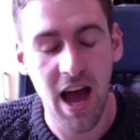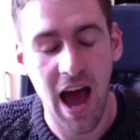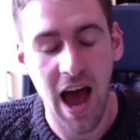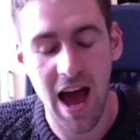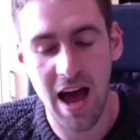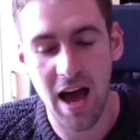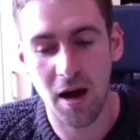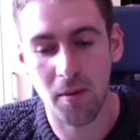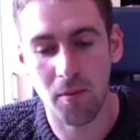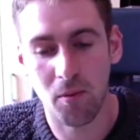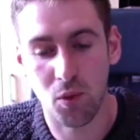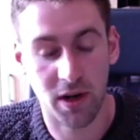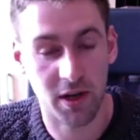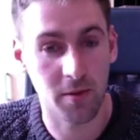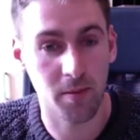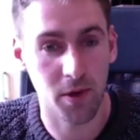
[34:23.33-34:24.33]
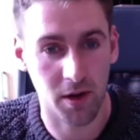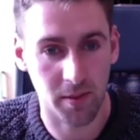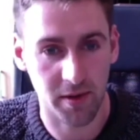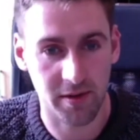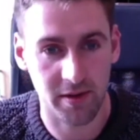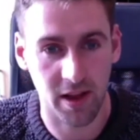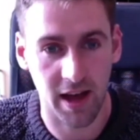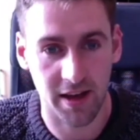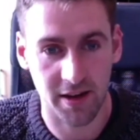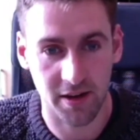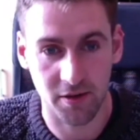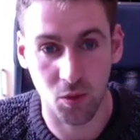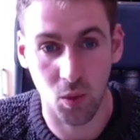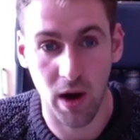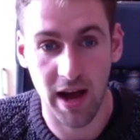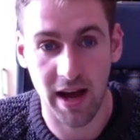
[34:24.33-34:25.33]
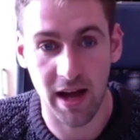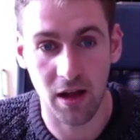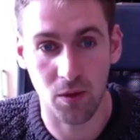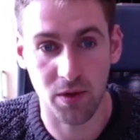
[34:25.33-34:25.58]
We're going to put up a slide as well,